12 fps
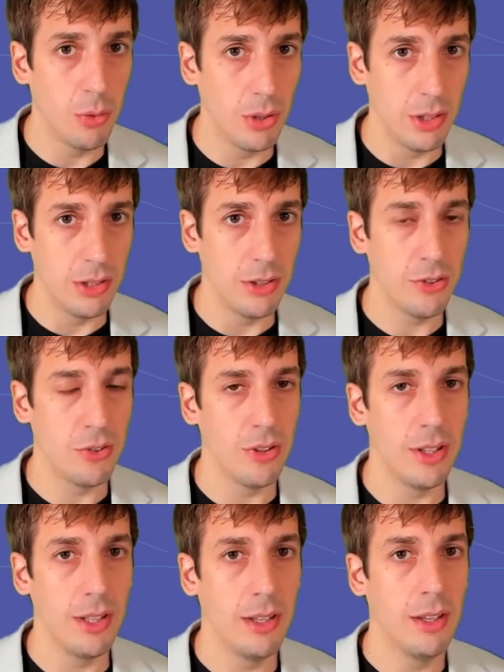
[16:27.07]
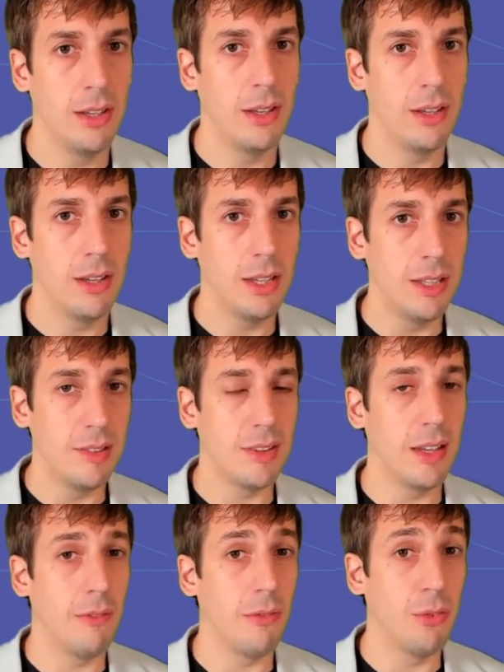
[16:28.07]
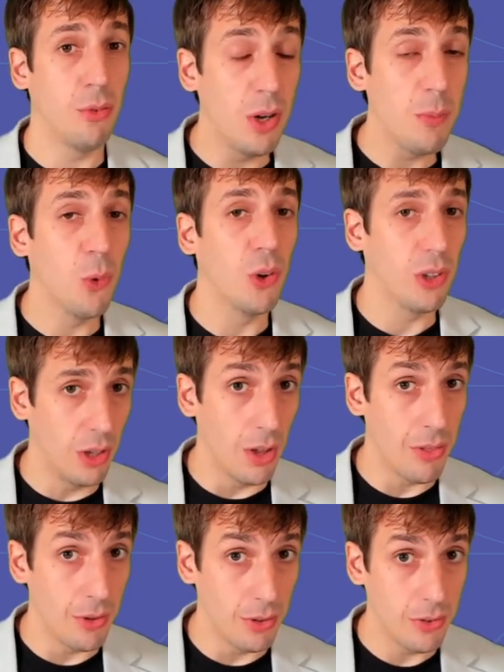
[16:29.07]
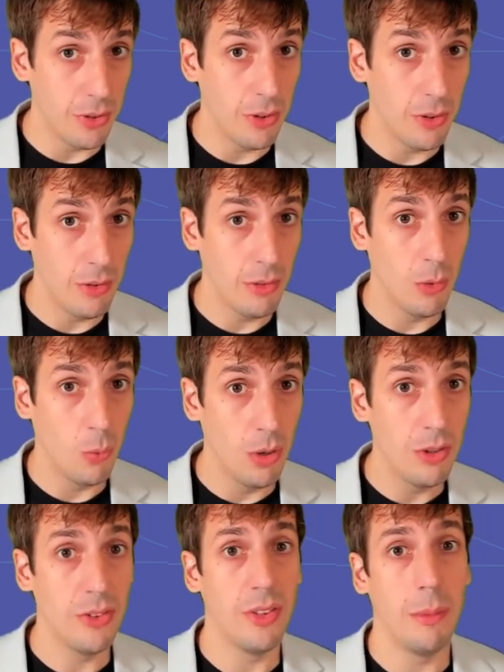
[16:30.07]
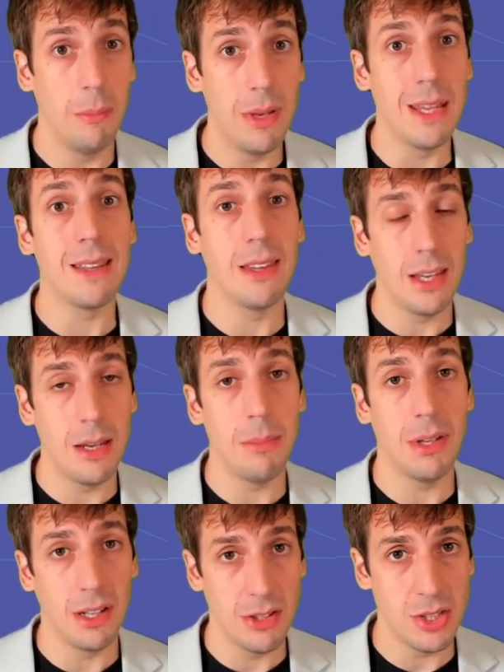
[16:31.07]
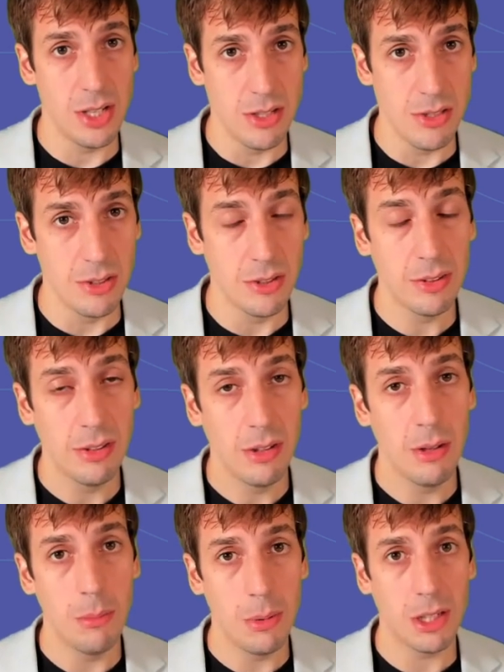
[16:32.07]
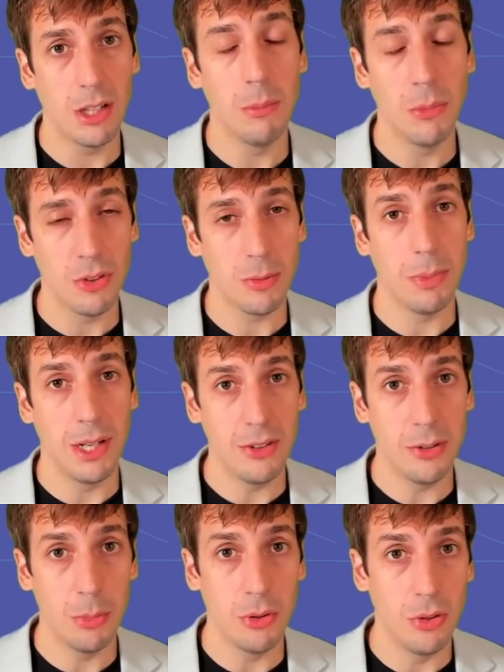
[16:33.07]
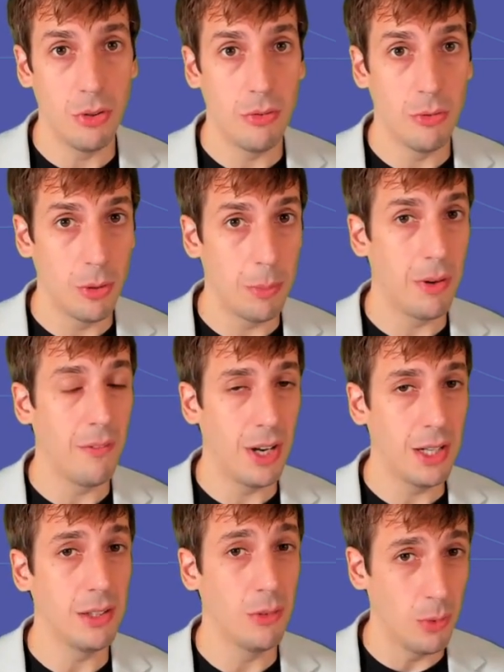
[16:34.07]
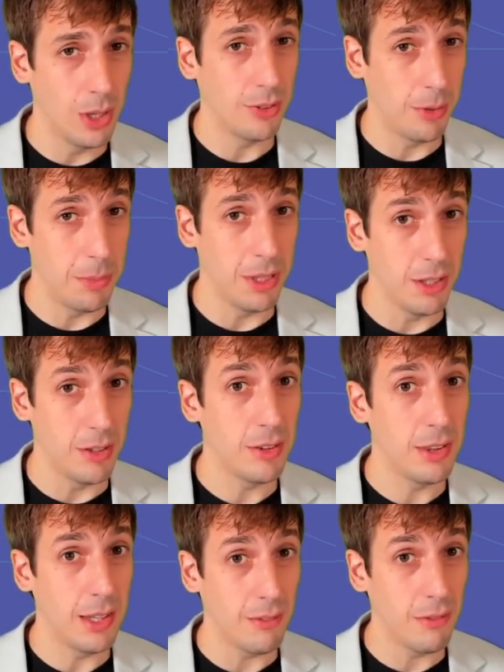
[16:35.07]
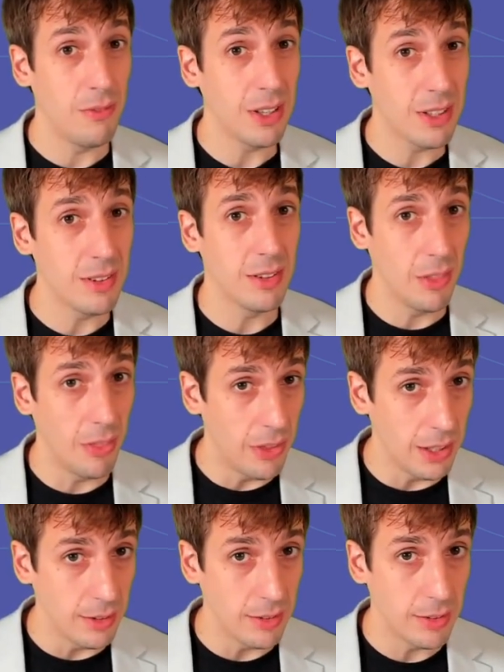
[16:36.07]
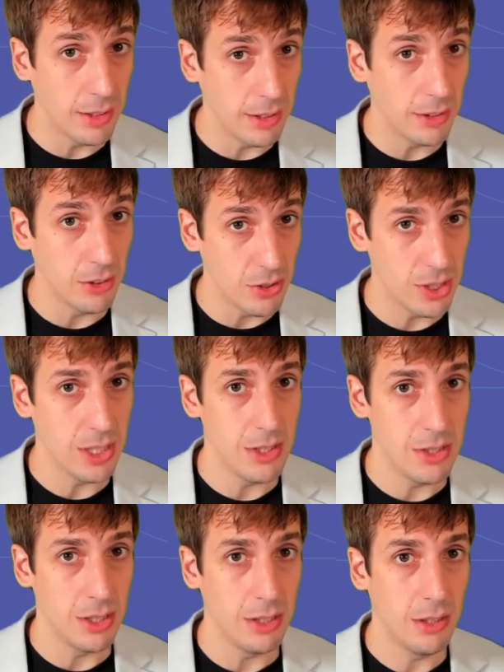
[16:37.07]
industry is that framework authors, the ones that make the API changes, become responsible for providing recipes that fix the things that they're changing.